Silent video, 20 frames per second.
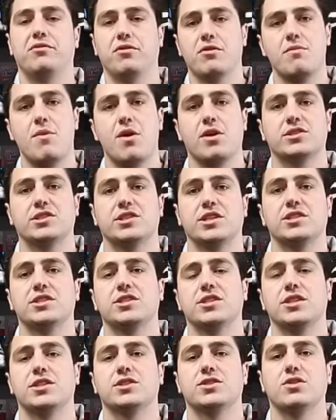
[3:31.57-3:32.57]
for a Mark
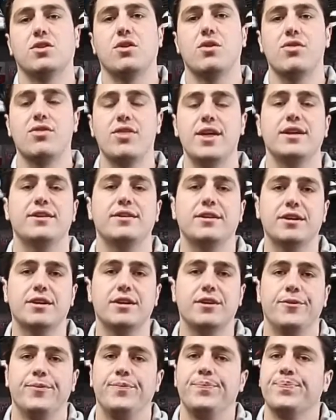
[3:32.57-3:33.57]
Sanchez
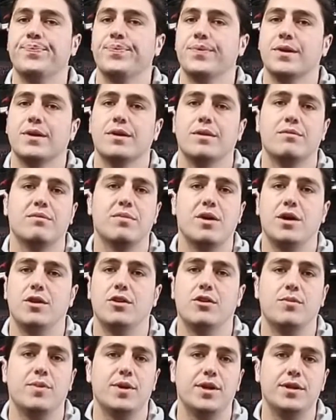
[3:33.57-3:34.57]
Authentic? Probably
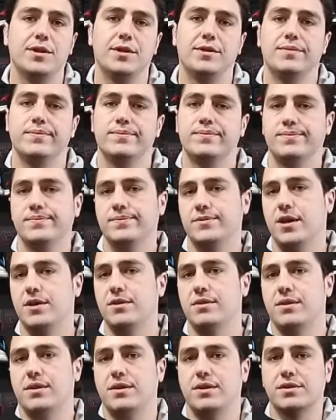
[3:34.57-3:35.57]
nobody other
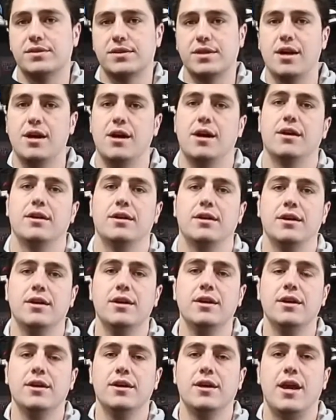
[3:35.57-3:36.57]
than this guy.
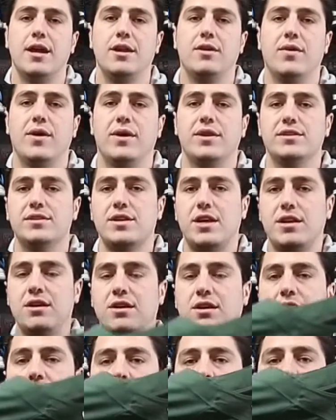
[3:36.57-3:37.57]
Anyway, this heading
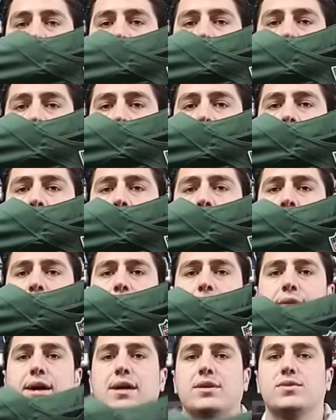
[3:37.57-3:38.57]
to Colorado,
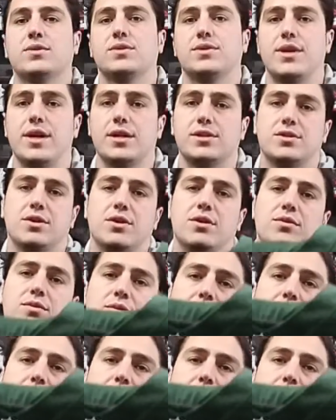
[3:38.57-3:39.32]
and that's what's next on